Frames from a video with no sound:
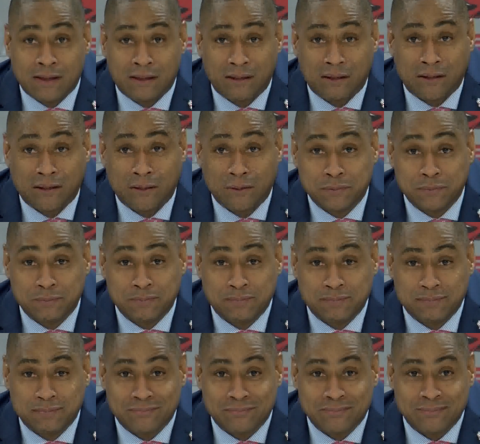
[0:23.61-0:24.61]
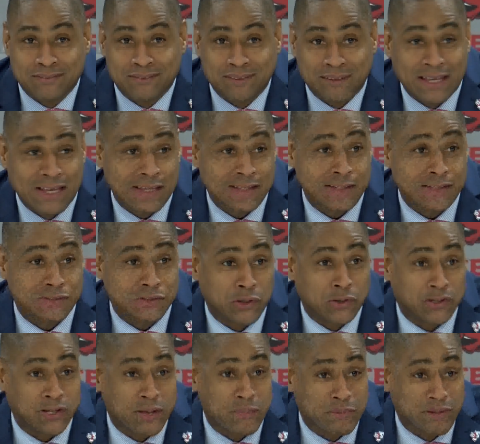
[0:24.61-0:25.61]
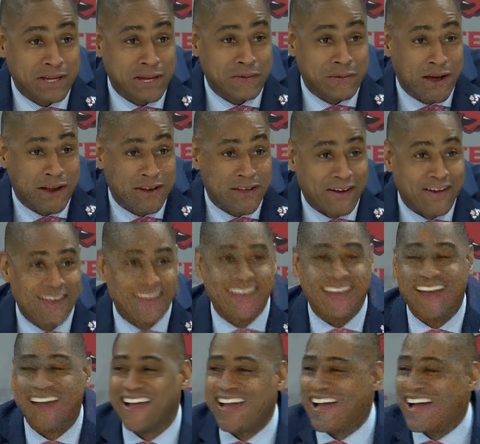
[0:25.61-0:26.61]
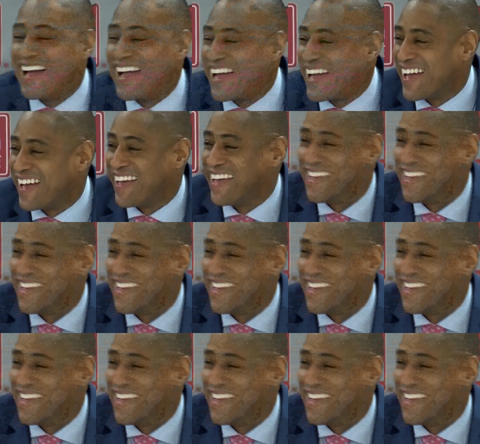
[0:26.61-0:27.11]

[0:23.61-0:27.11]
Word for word: Um, yeah, he needs to go to the NBA right now.